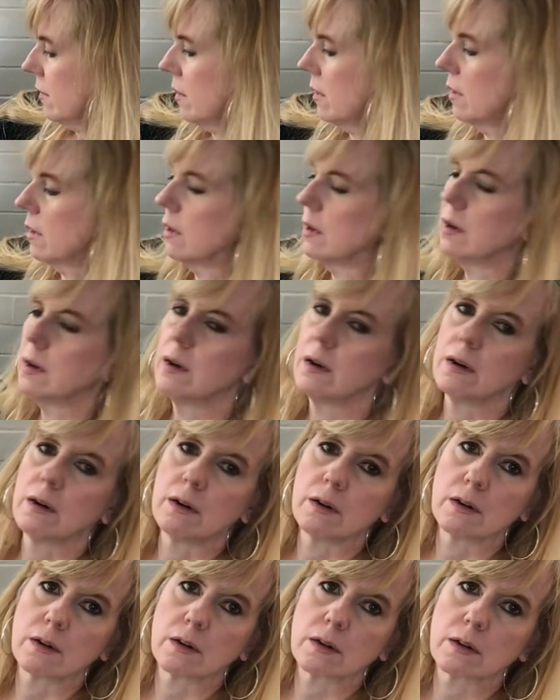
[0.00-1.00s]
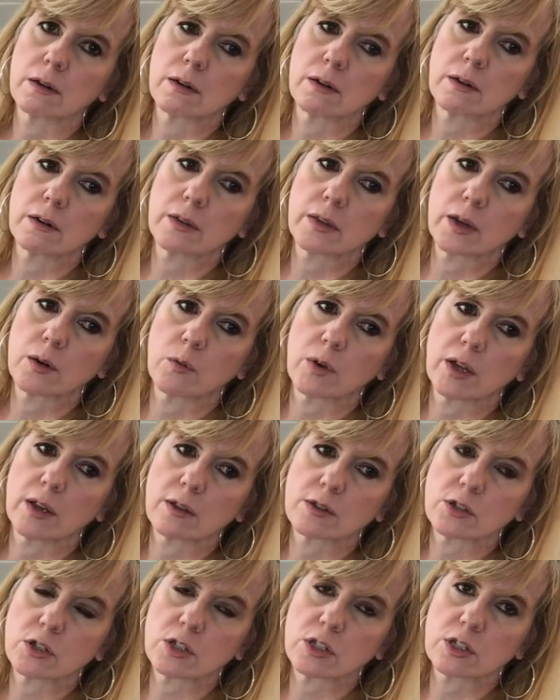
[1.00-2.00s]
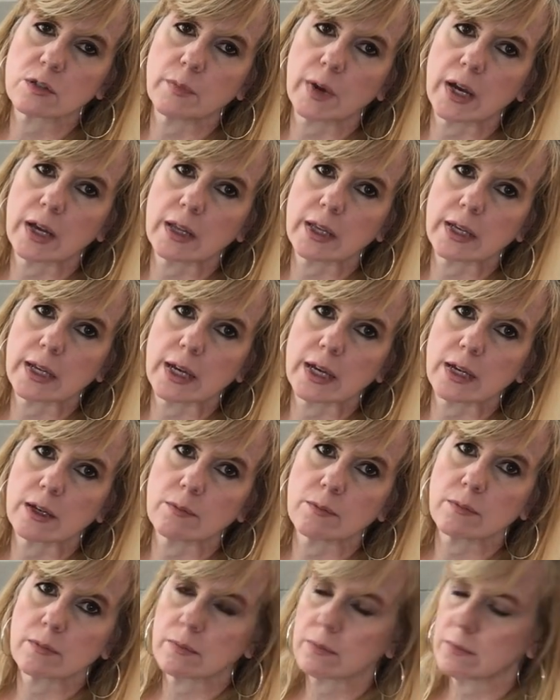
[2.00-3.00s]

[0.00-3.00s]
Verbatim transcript: Ugh, that whale is just smiling at him.